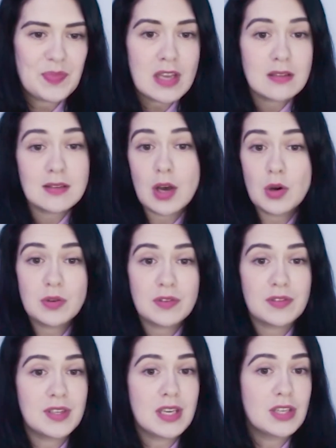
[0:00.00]
So
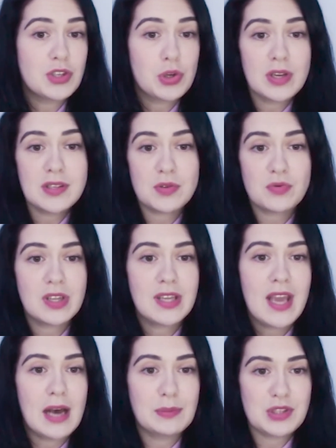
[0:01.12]
the choice is really
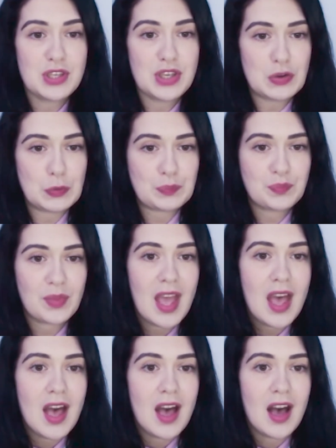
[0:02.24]
up to you.
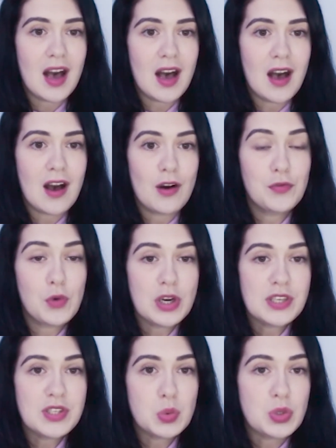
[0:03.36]
Of
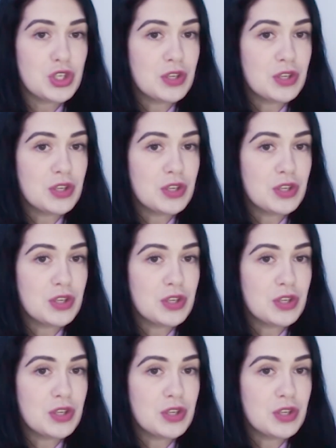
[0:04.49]
course, we shouldn't